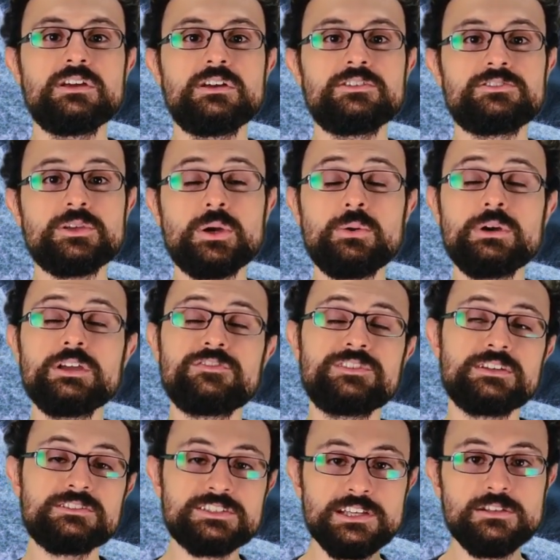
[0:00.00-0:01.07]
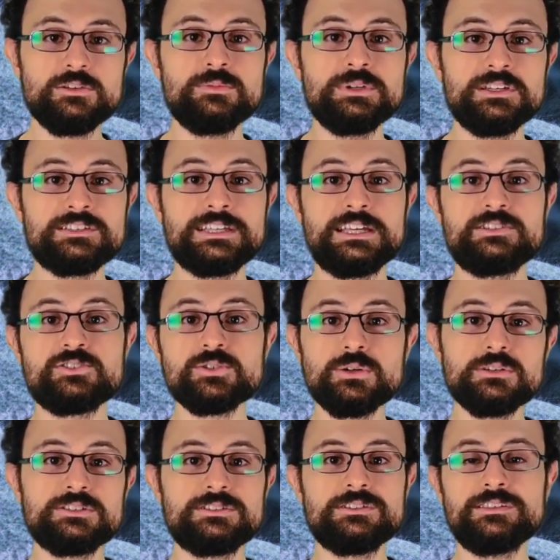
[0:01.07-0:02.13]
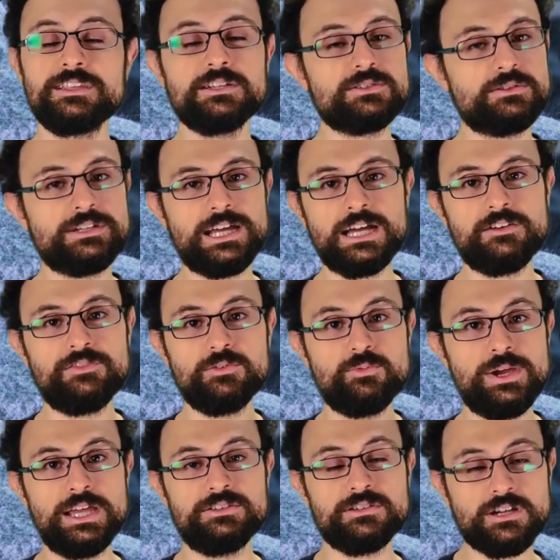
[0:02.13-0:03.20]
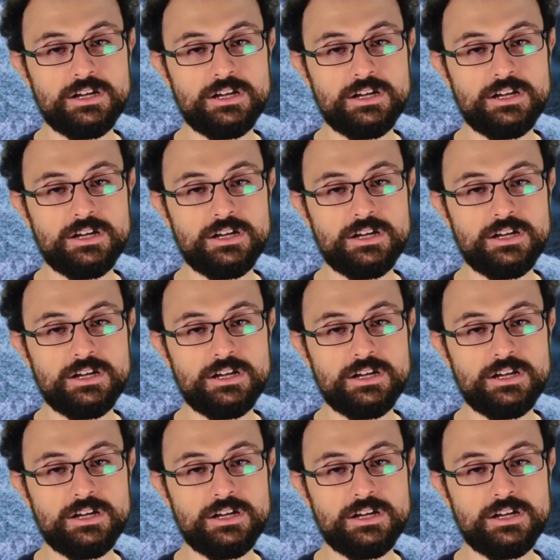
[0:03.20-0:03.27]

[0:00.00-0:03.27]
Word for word: so if their telomeres get shorter, they don't have a way to